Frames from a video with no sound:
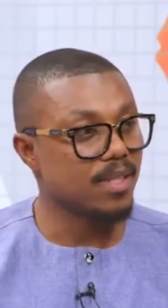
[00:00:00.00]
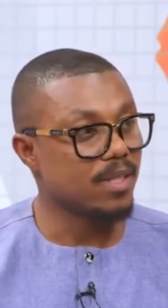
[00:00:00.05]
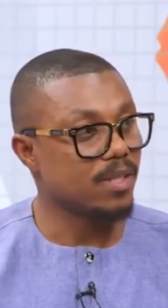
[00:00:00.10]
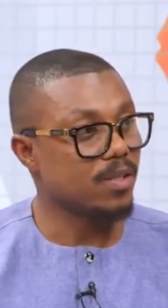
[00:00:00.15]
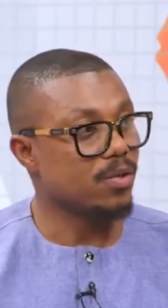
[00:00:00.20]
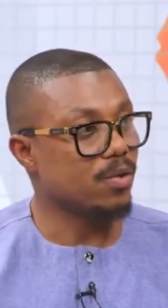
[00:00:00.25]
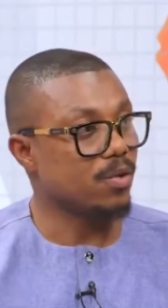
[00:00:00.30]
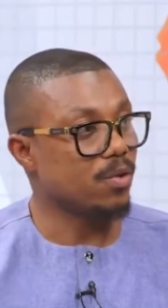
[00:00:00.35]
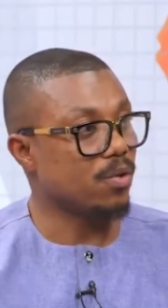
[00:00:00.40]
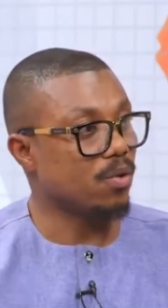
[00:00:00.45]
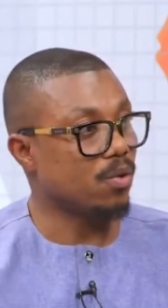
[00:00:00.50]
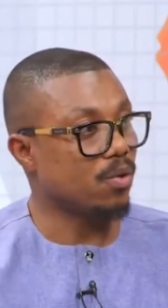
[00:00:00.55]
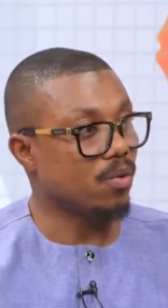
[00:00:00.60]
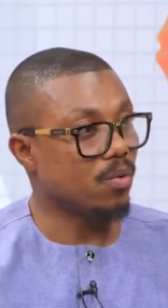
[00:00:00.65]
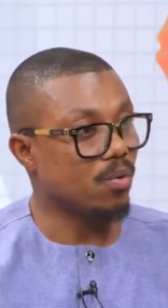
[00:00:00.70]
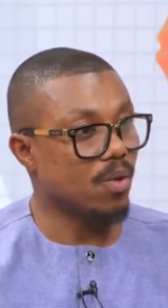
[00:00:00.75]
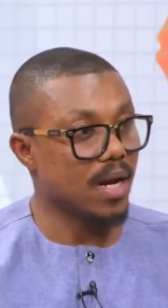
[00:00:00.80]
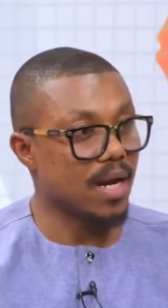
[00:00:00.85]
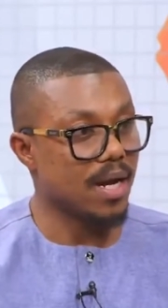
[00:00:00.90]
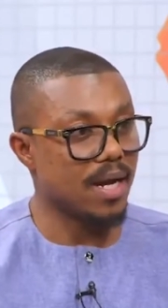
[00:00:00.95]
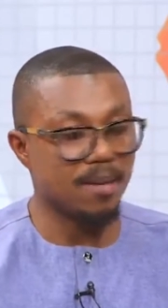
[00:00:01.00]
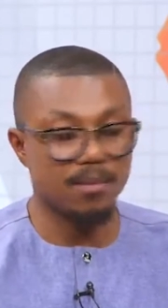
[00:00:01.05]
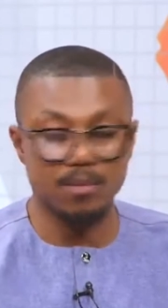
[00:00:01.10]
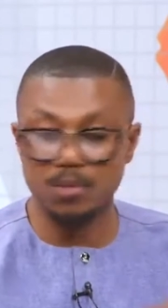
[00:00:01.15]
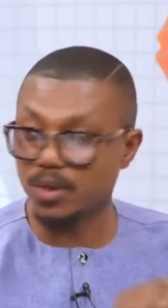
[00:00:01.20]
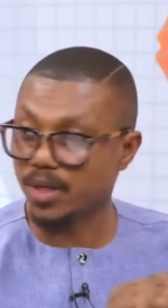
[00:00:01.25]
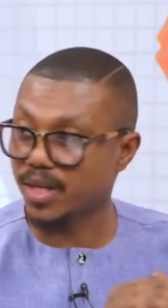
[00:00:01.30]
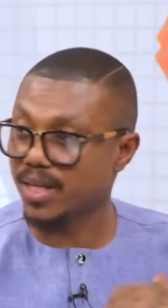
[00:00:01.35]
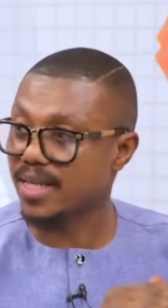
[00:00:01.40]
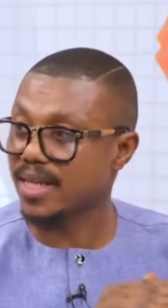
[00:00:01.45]

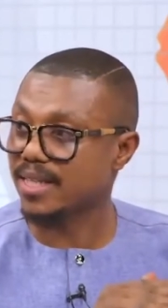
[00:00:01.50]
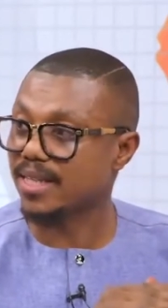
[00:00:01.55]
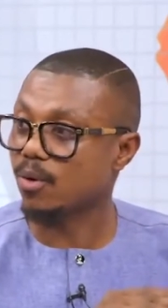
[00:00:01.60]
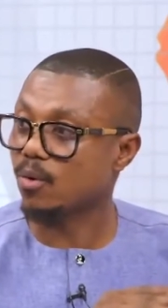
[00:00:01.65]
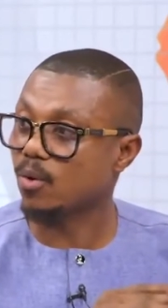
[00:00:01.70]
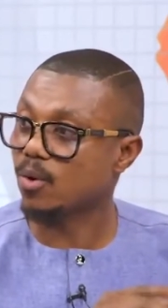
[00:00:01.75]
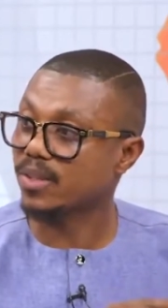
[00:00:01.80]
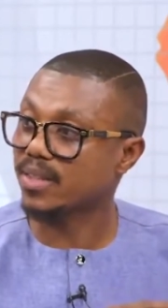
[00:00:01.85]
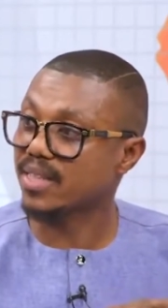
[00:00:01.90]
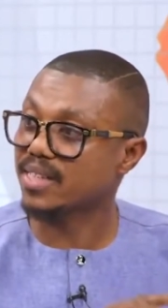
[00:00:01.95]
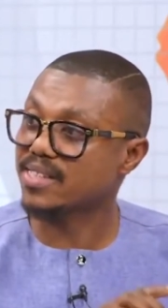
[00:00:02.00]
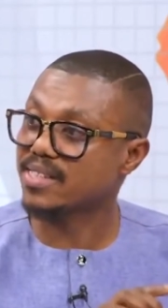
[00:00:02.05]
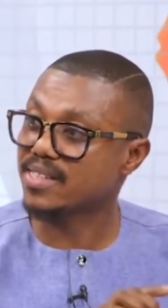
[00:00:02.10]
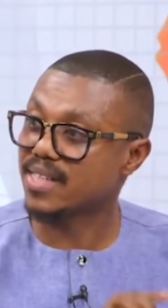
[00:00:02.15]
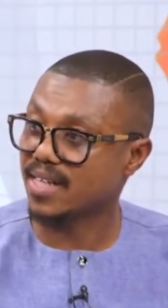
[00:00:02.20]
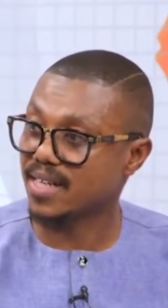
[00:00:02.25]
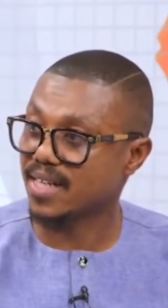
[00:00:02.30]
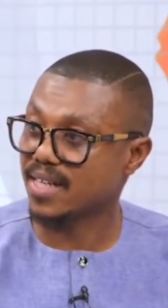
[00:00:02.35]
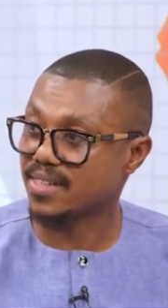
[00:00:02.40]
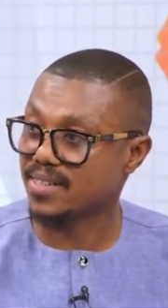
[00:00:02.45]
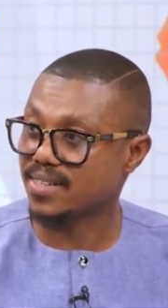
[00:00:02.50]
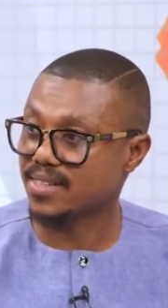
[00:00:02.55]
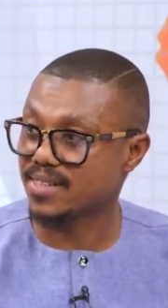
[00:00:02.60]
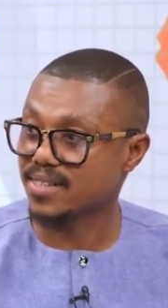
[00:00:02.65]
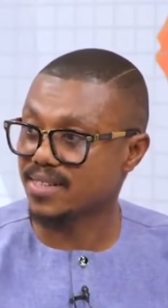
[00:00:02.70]
looking at the content standards,